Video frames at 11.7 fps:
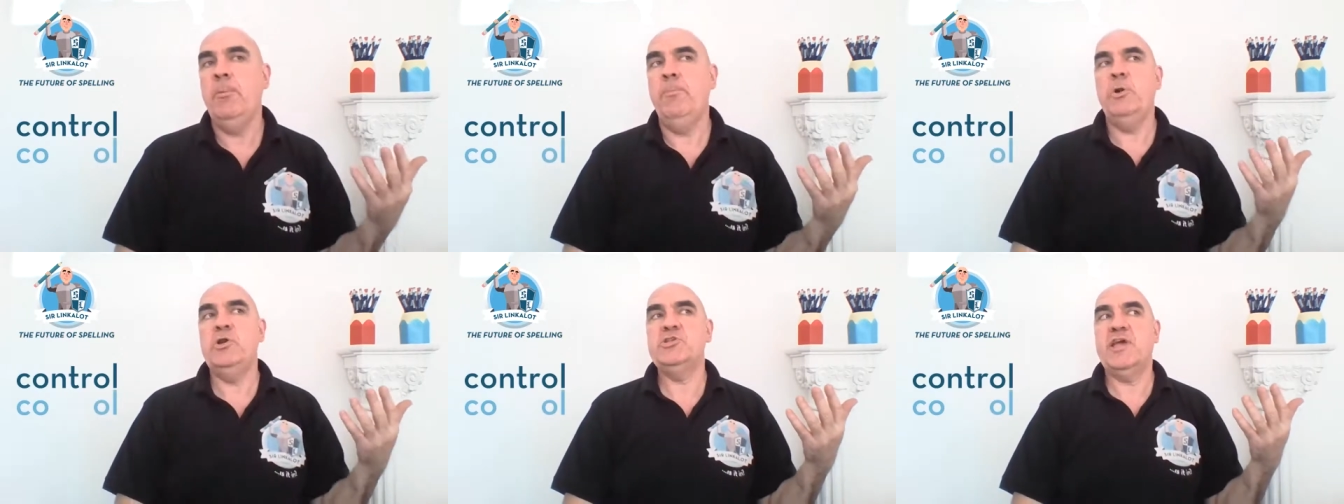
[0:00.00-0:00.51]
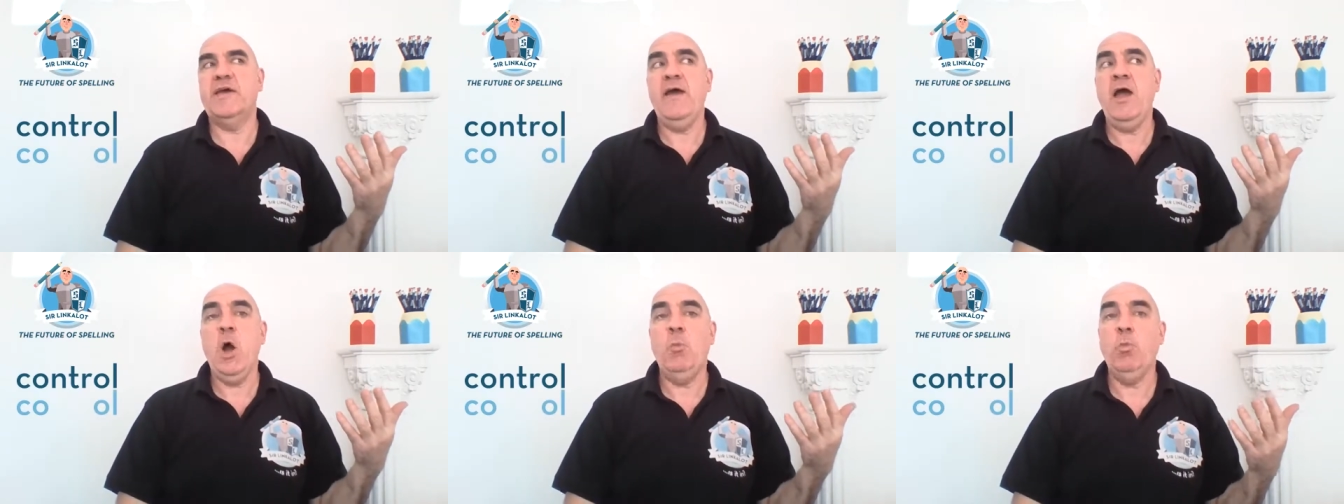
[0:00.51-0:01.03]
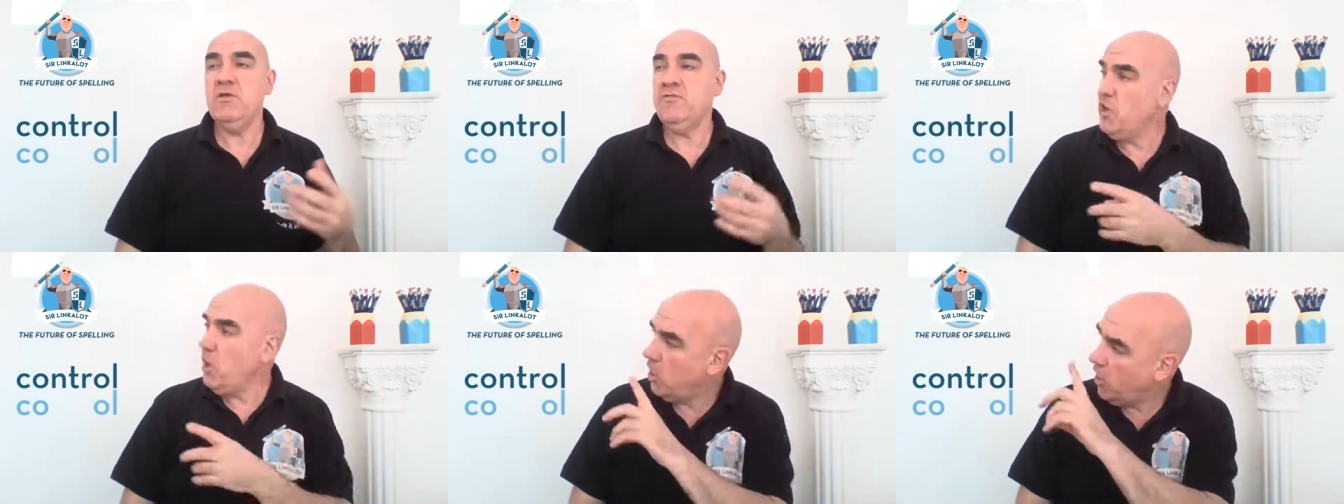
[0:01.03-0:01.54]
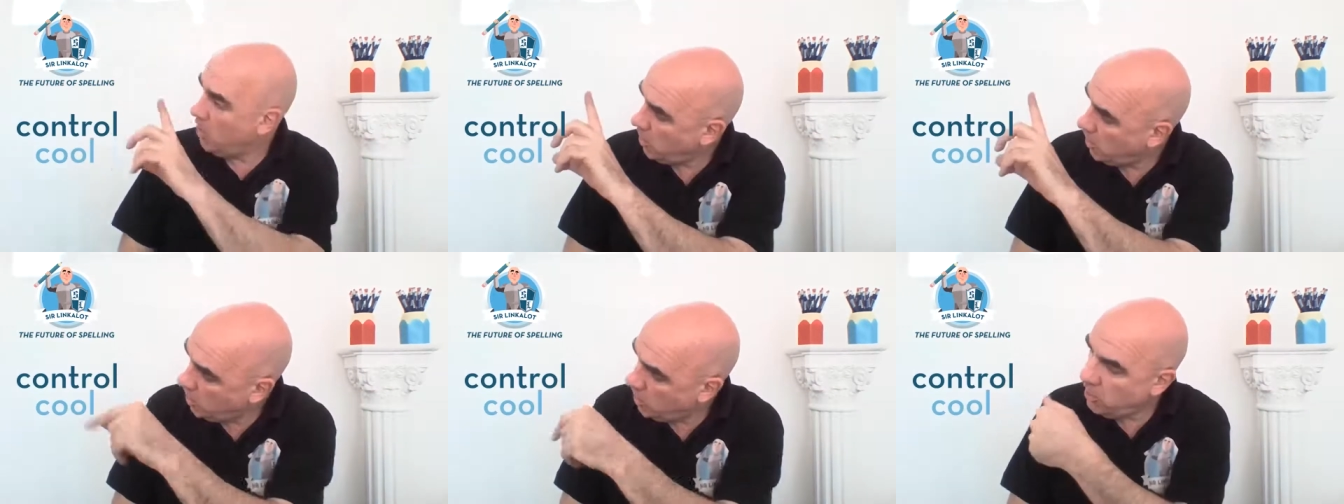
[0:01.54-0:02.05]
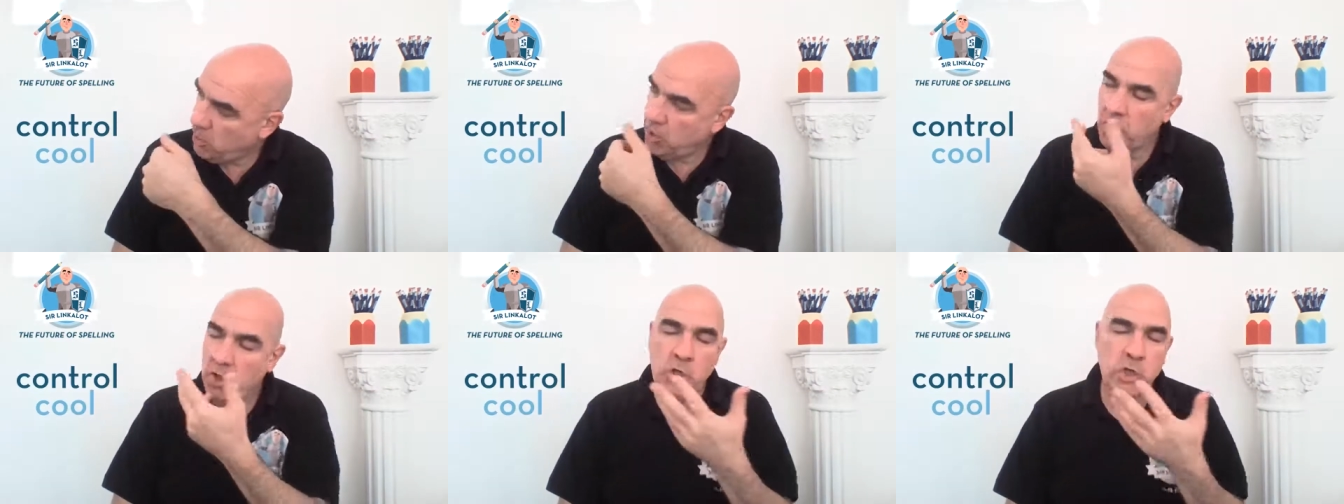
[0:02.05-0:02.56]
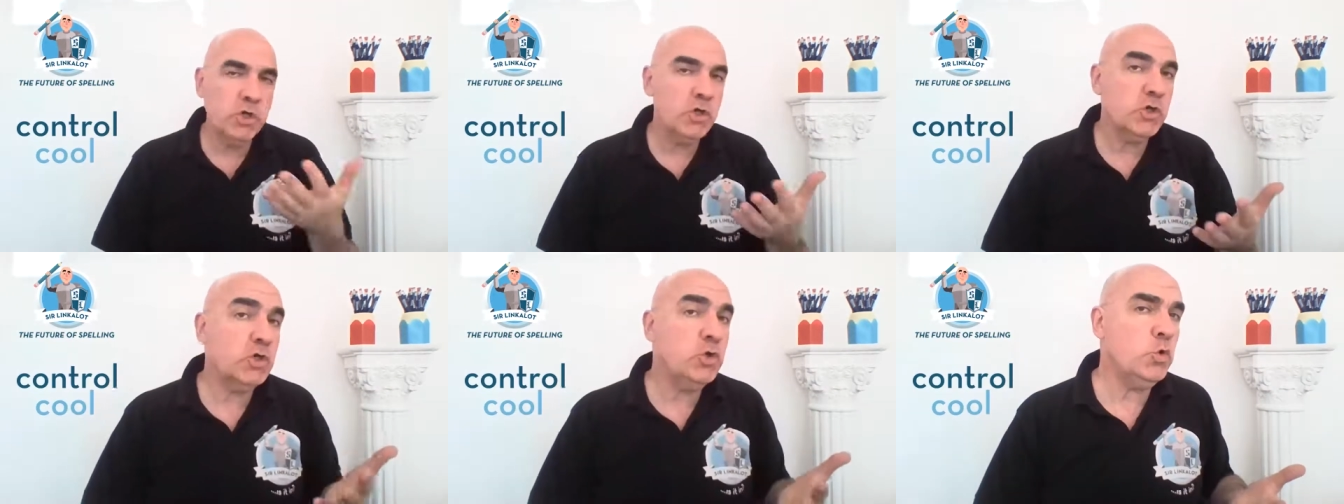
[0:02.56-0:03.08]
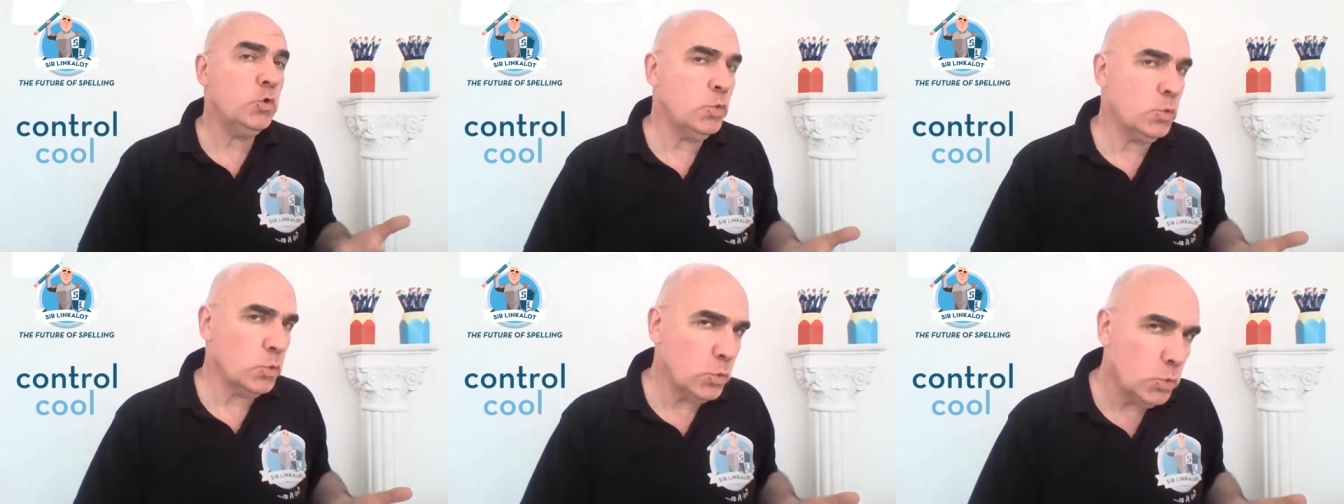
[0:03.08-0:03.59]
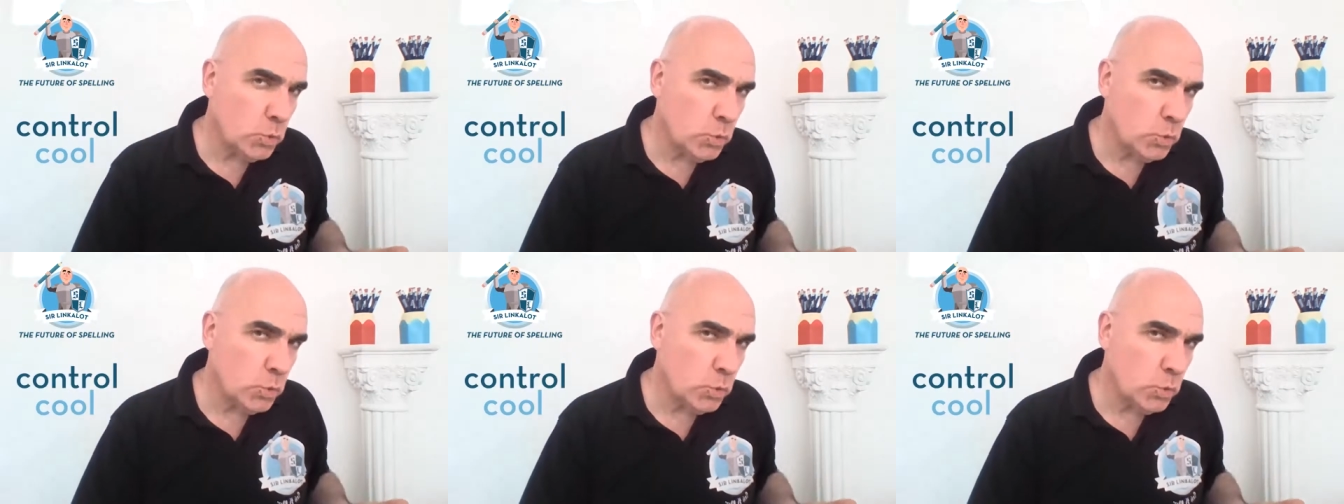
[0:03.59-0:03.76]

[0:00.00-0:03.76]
Put it together, and what have you got? Cool.